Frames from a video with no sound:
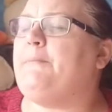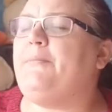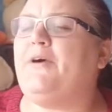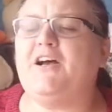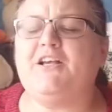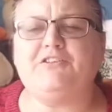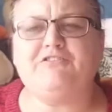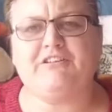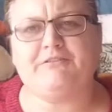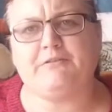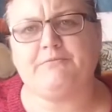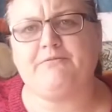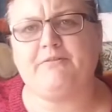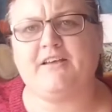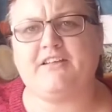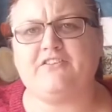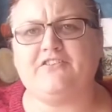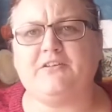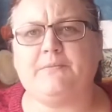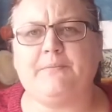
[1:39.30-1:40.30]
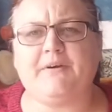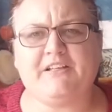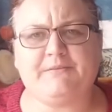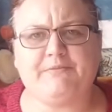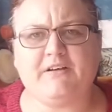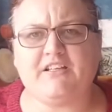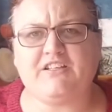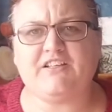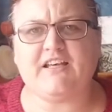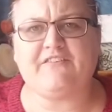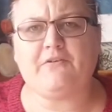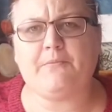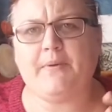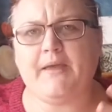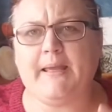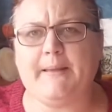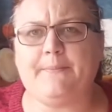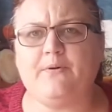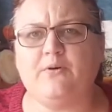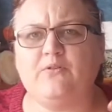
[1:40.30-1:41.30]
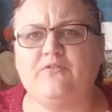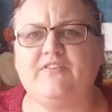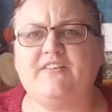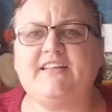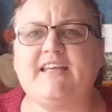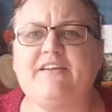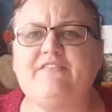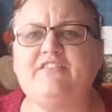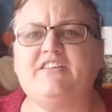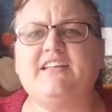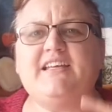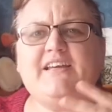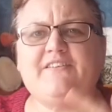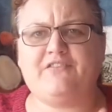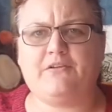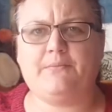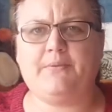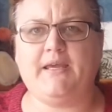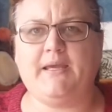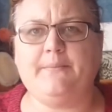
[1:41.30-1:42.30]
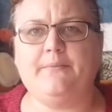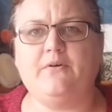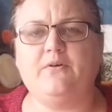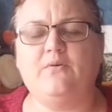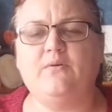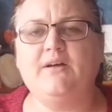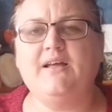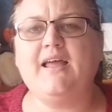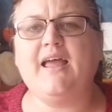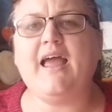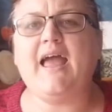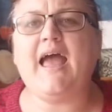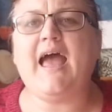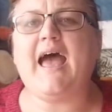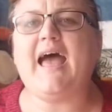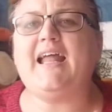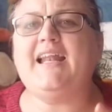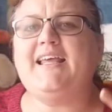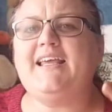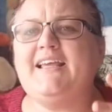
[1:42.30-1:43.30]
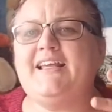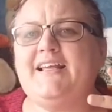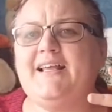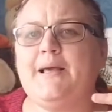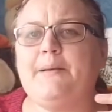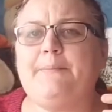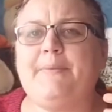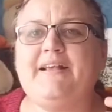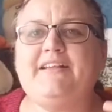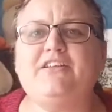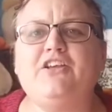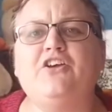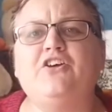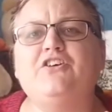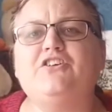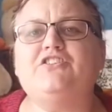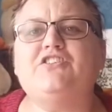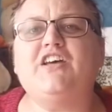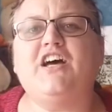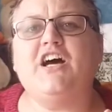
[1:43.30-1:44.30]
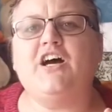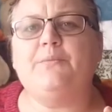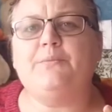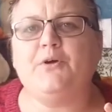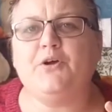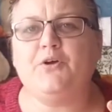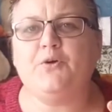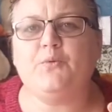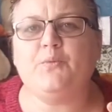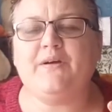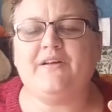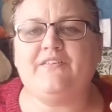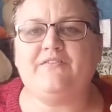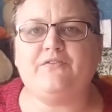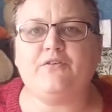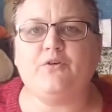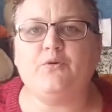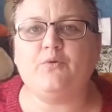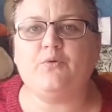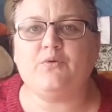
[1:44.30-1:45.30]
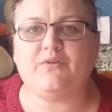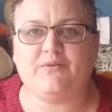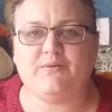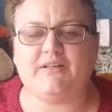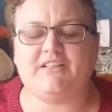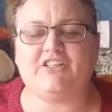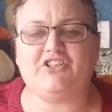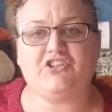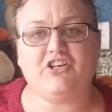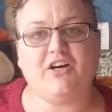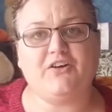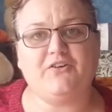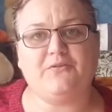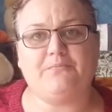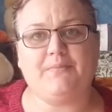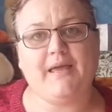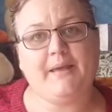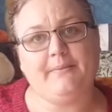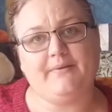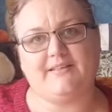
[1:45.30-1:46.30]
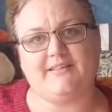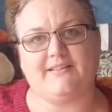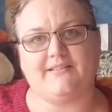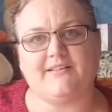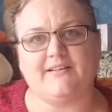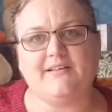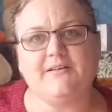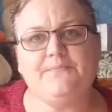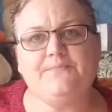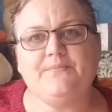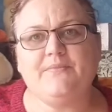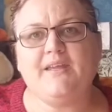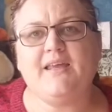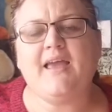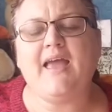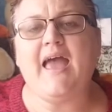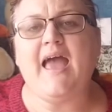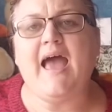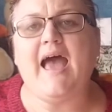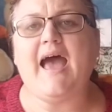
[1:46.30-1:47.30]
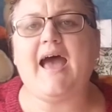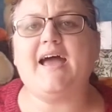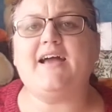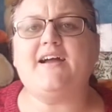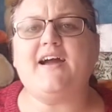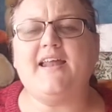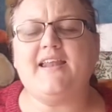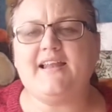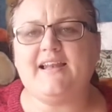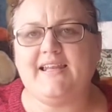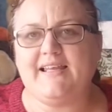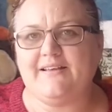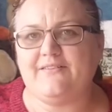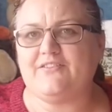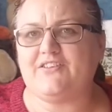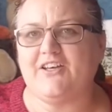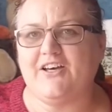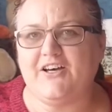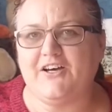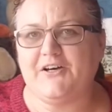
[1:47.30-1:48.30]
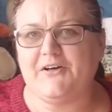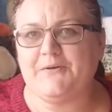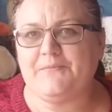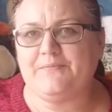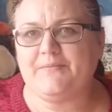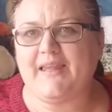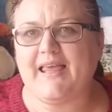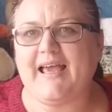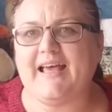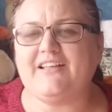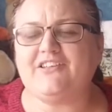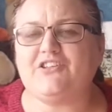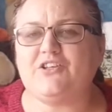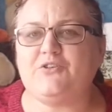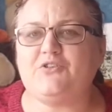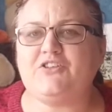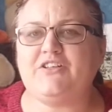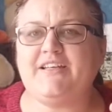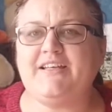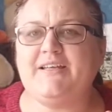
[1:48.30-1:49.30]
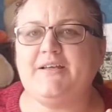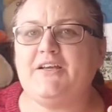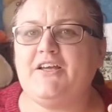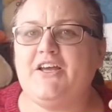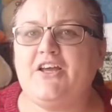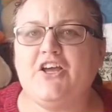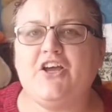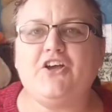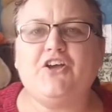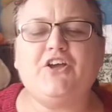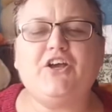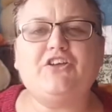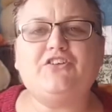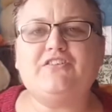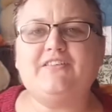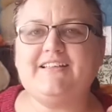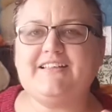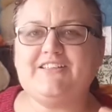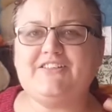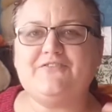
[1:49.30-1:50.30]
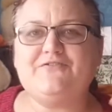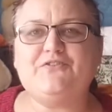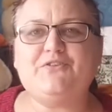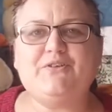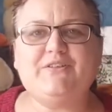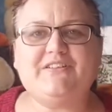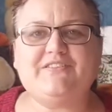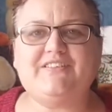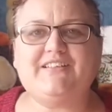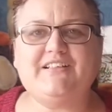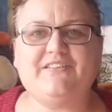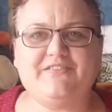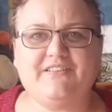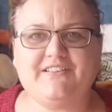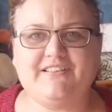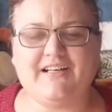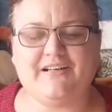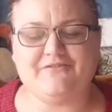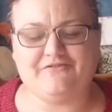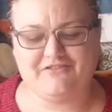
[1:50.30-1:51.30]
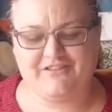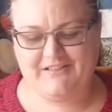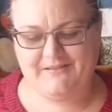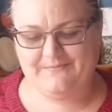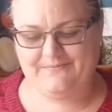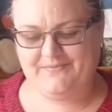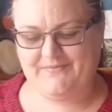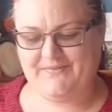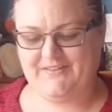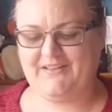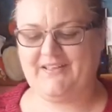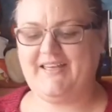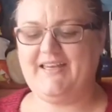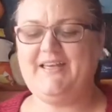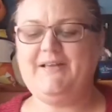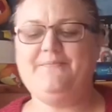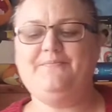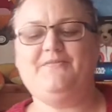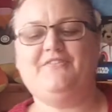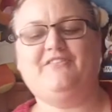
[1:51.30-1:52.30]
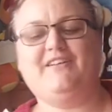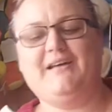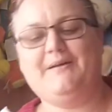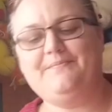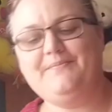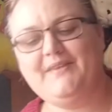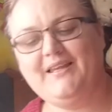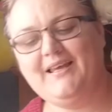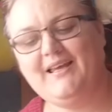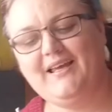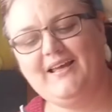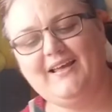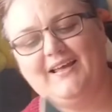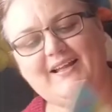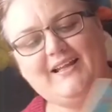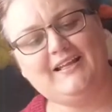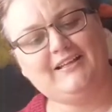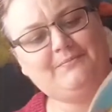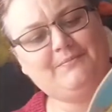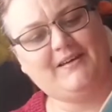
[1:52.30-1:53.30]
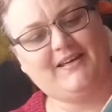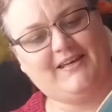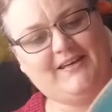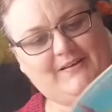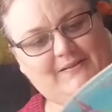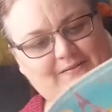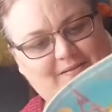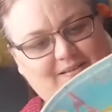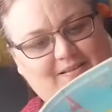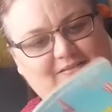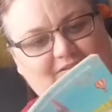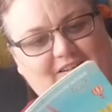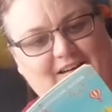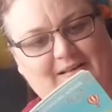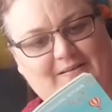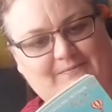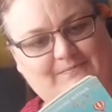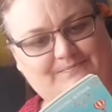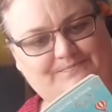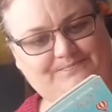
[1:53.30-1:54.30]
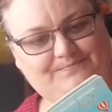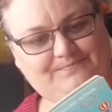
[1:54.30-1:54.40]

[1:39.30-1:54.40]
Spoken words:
buys Christmas presents and birthday presents to other people for David to give to people. And he basically hooks up with the childhood babysitter and kind of leaves her. And so she goes on this void of self-discovery. Okay? Right. This bit here. Right.